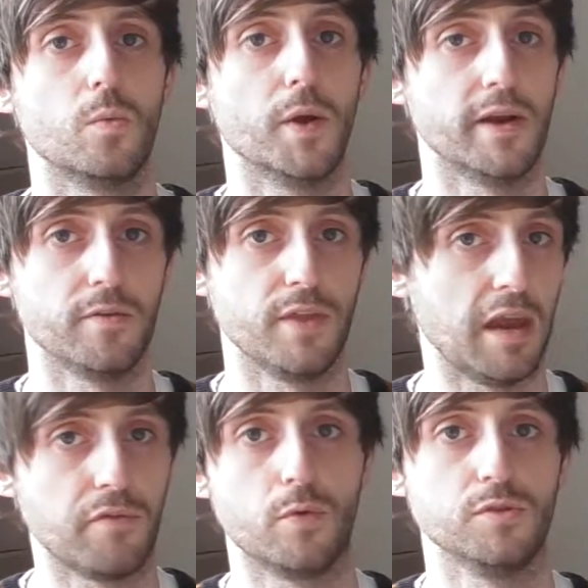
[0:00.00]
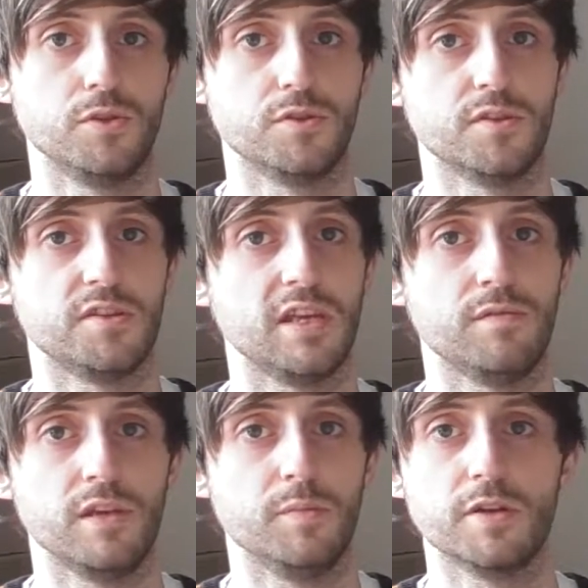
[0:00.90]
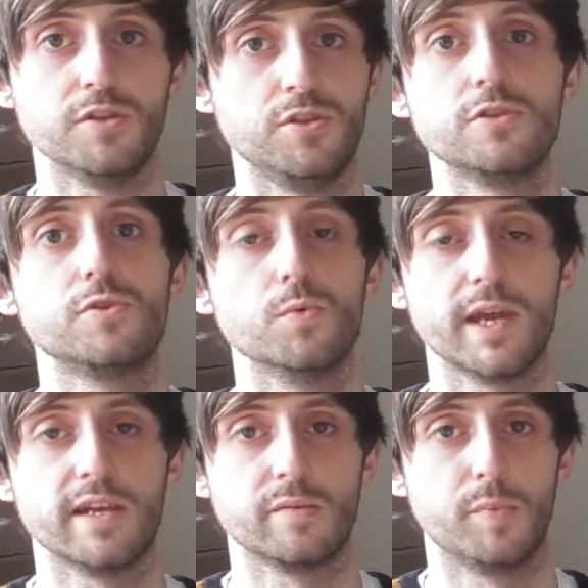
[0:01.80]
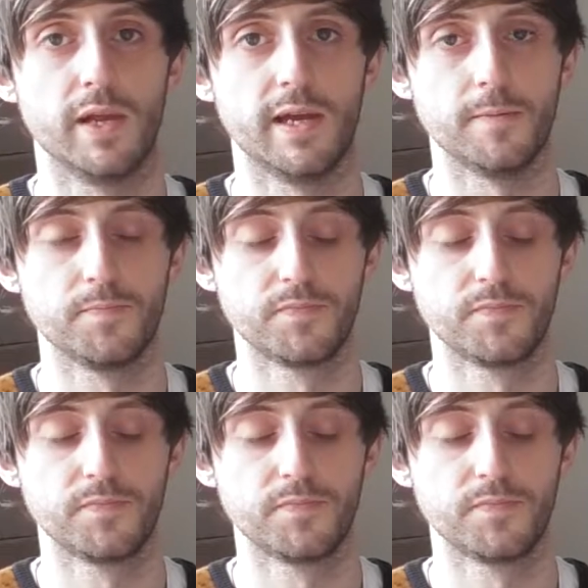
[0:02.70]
where everyone's using the TV because you just don't get to play